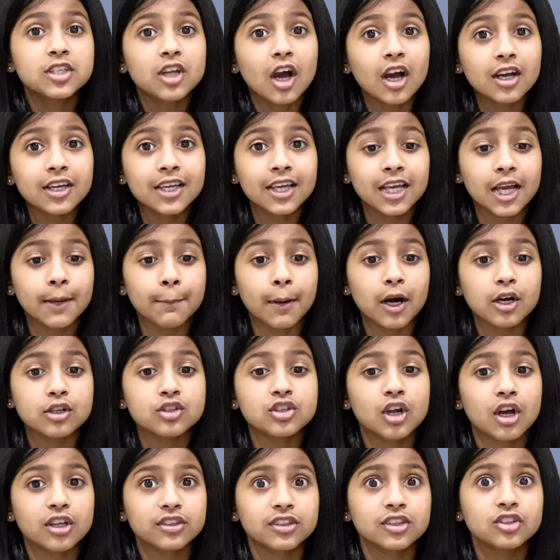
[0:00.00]
talking about
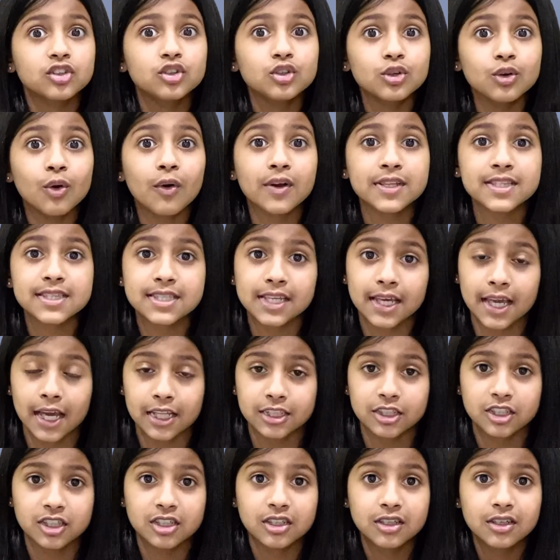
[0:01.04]
tossing two coins
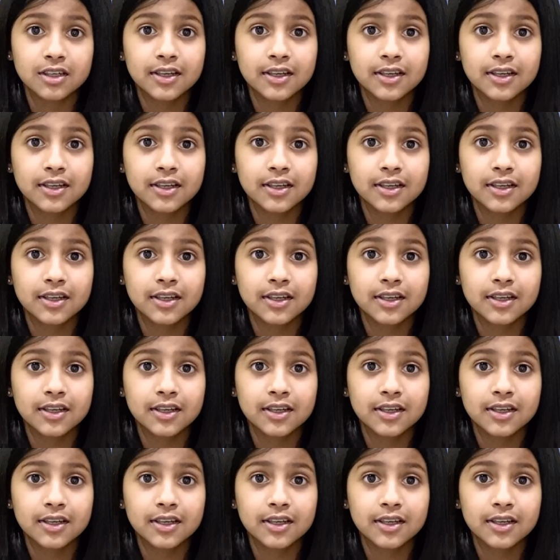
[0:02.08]
together.